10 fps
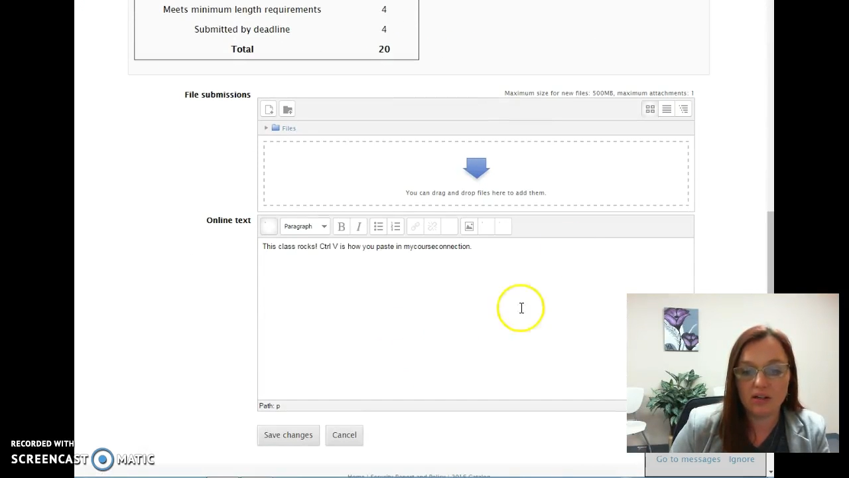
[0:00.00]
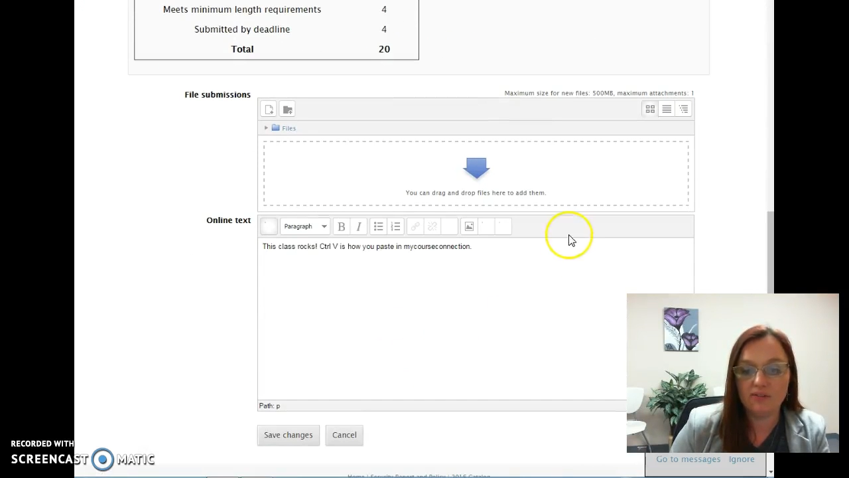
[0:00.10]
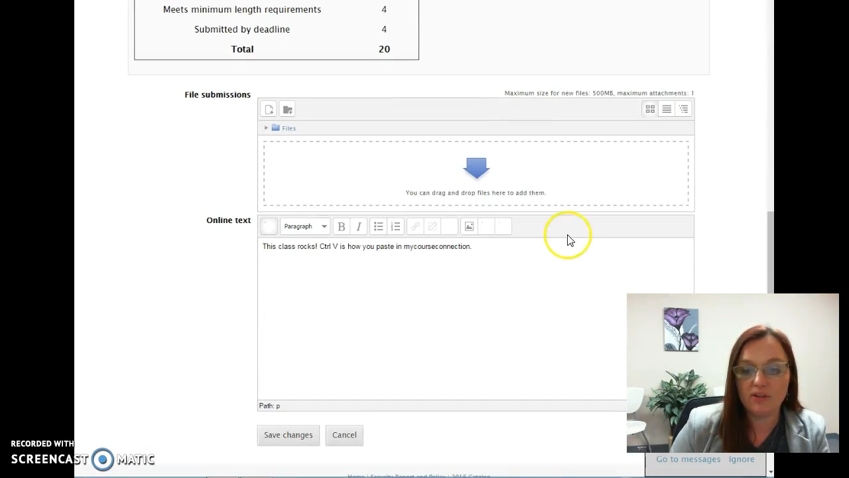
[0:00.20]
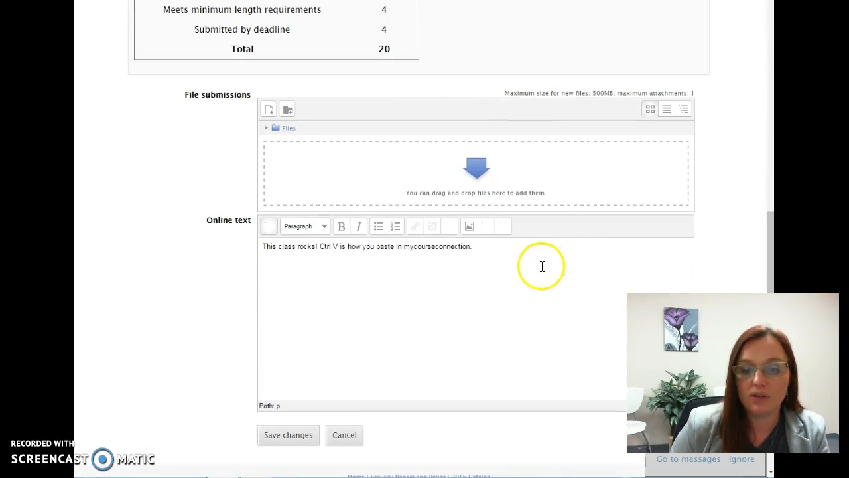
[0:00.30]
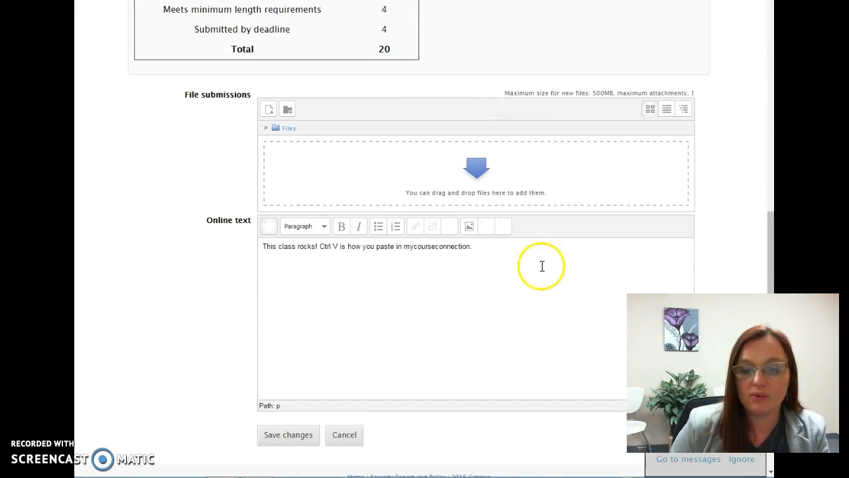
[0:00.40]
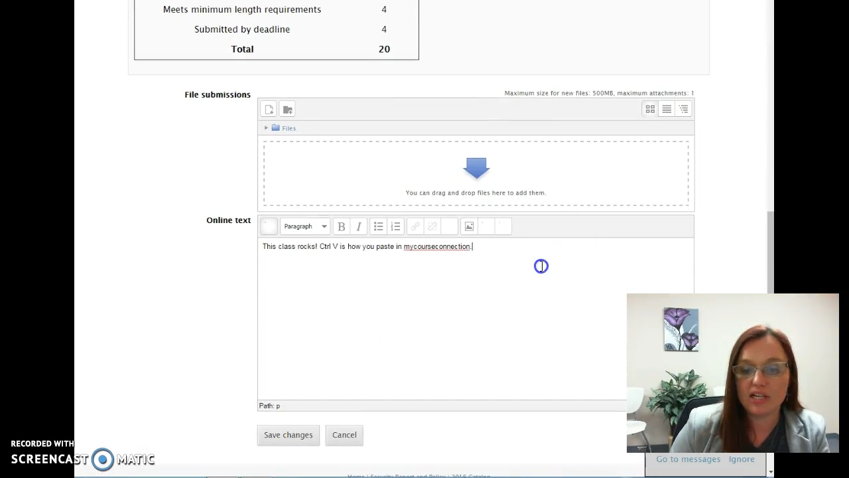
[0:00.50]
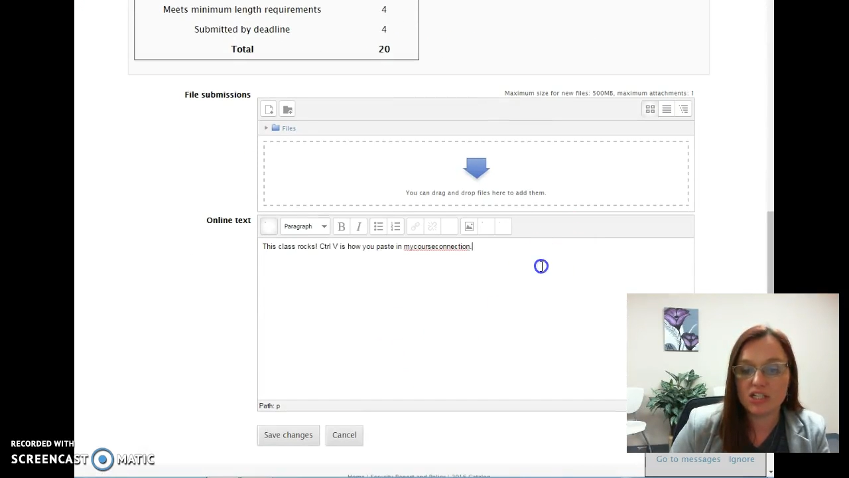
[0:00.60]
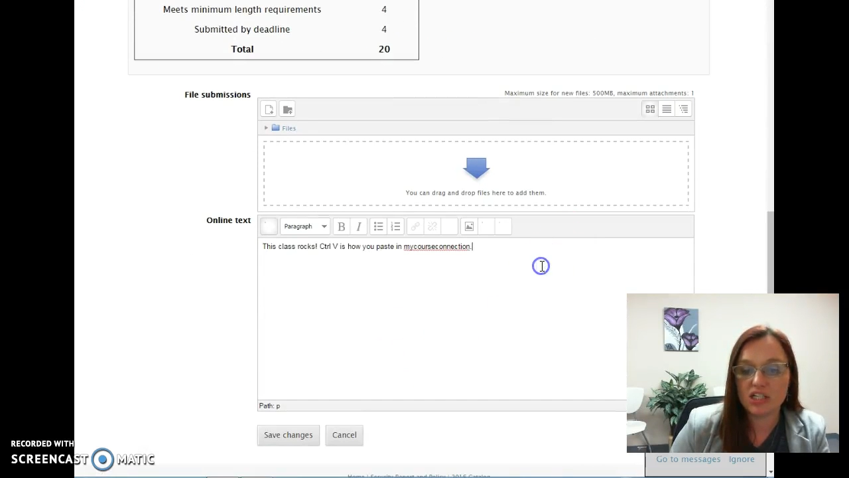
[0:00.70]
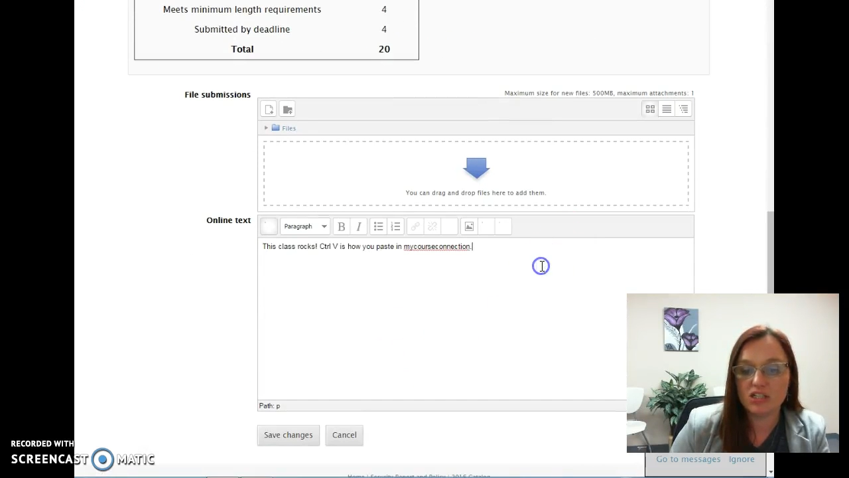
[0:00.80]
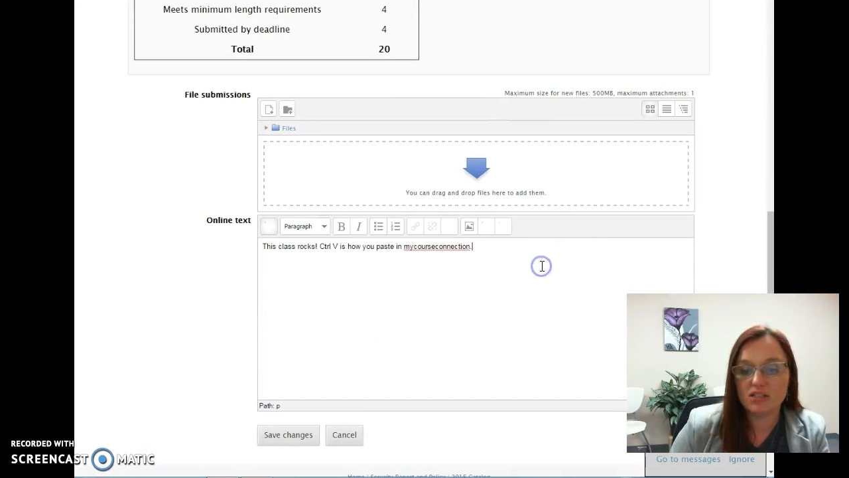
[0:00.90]
if you want to make
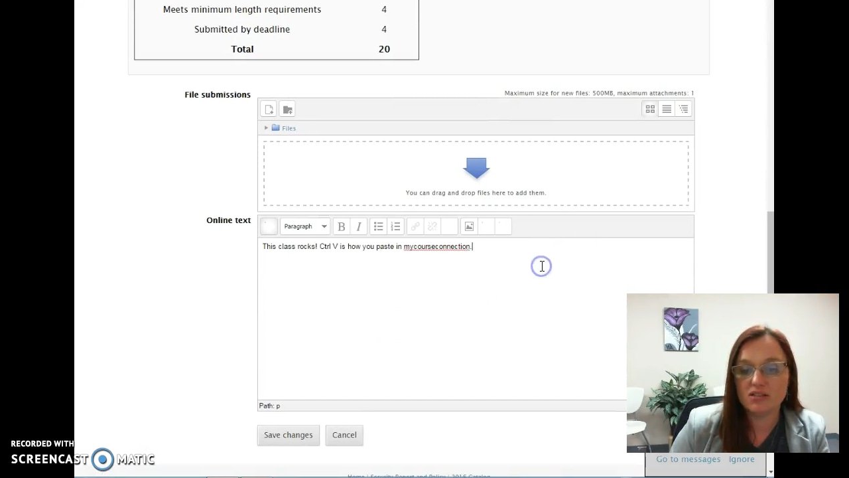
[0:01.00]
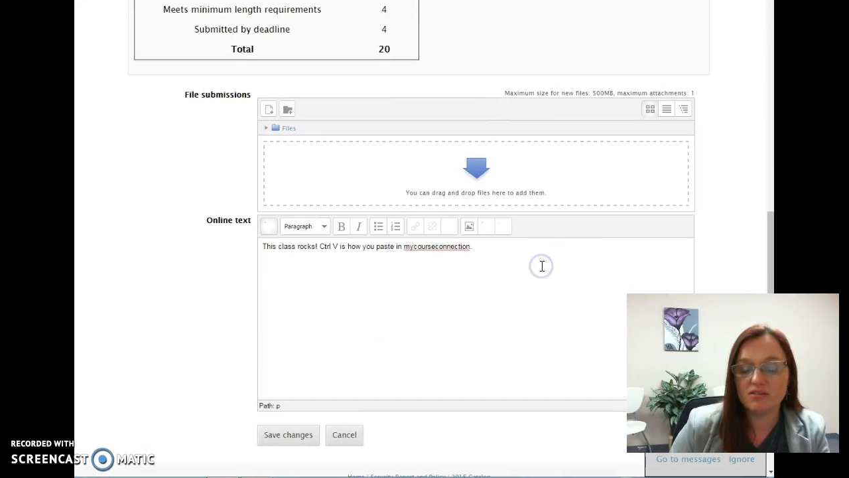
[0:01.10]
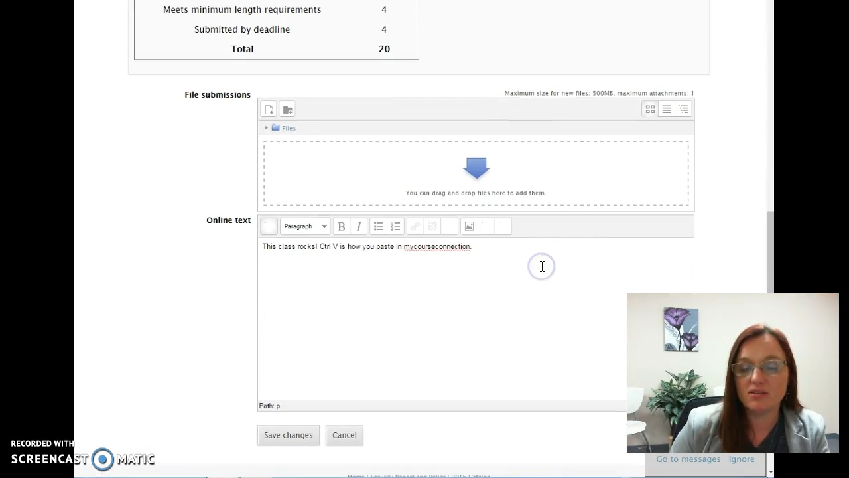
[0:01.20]
changes.